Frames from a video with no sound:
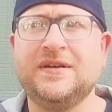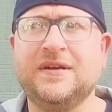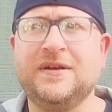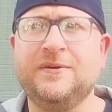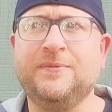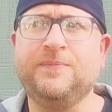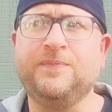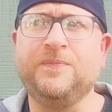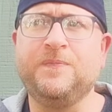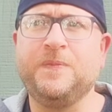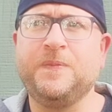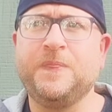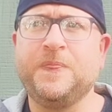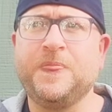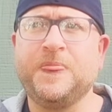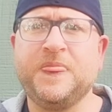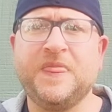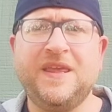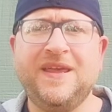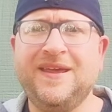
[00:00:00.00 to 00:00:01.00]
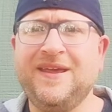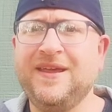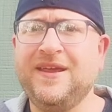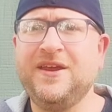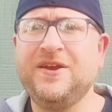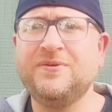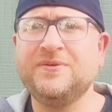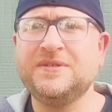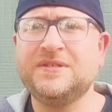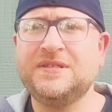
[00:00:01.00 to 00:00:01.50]

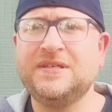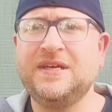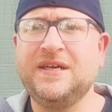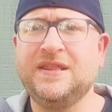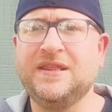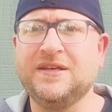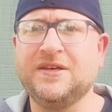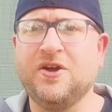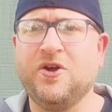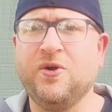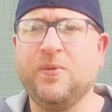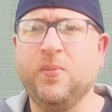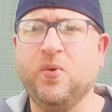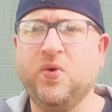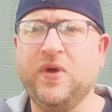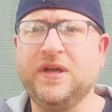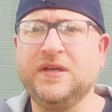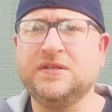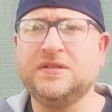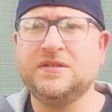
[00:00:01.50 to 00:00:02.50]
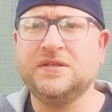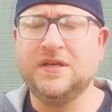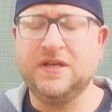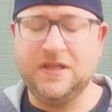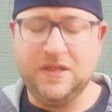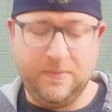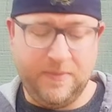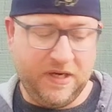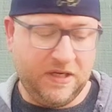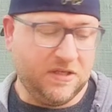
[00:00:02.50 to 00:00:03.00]
you don't see the tall boys
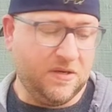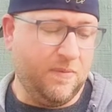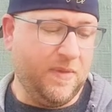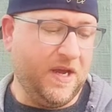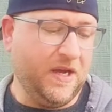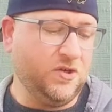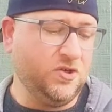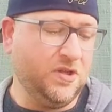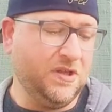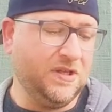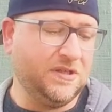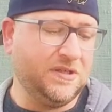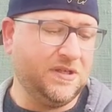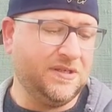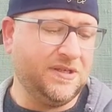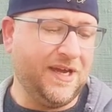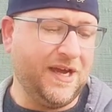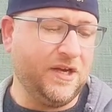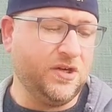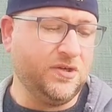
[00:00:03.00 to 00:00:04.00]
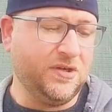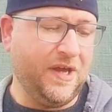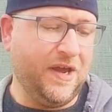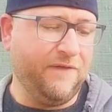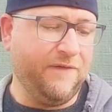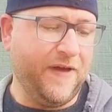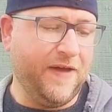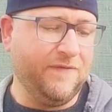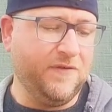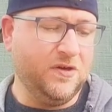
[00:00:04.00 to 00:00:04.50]
in the mix and match, and this is actually a
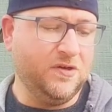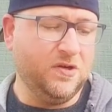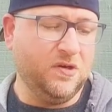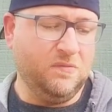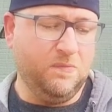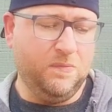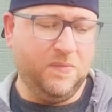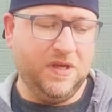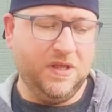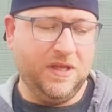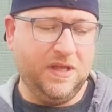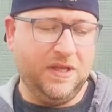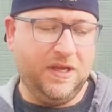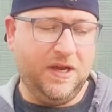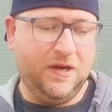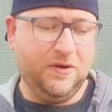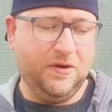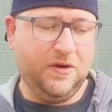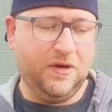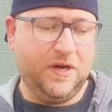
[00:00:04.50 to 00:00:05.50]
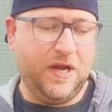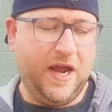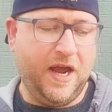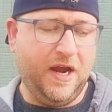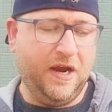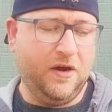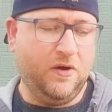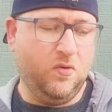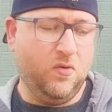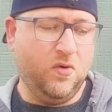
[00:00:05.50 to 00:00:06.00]
500 milliliter
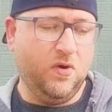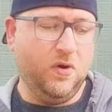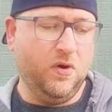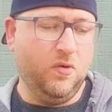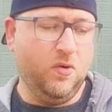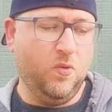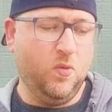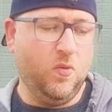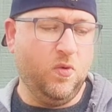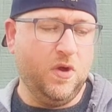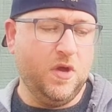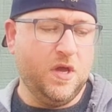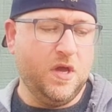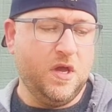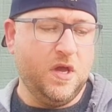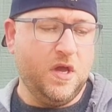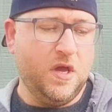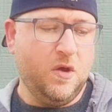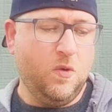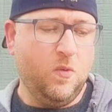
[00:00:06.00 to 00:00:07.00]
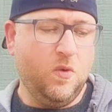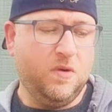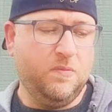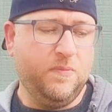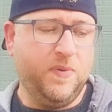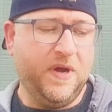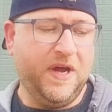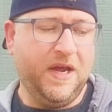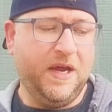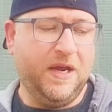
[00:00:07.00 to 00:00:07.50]
can, or one
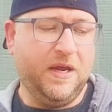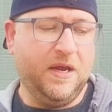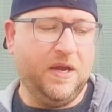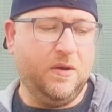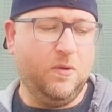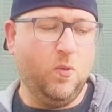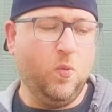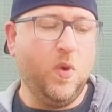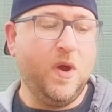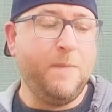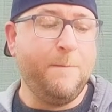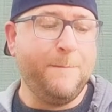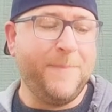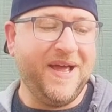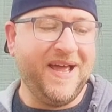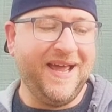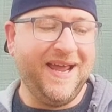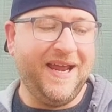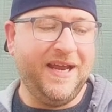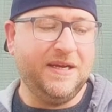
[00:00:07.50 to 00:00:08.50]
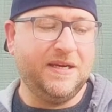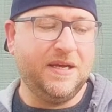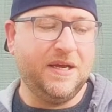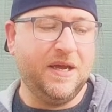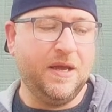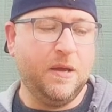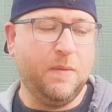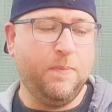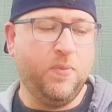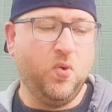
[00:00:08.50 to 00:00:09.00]
pint
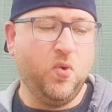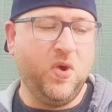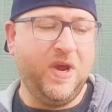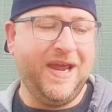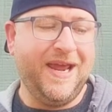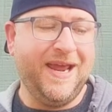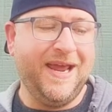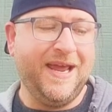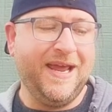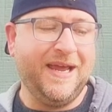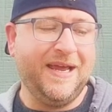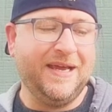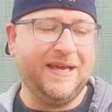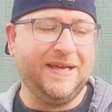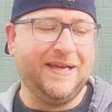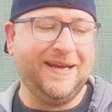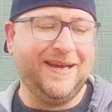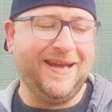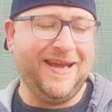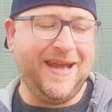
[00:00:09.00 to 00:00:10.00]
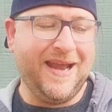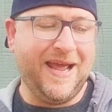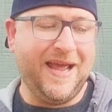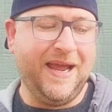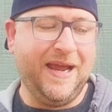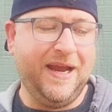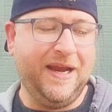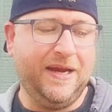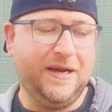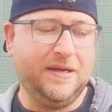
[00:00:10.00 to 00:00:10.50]

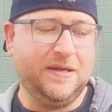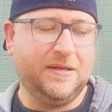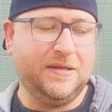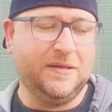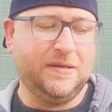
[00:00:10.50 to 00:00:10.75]
0.9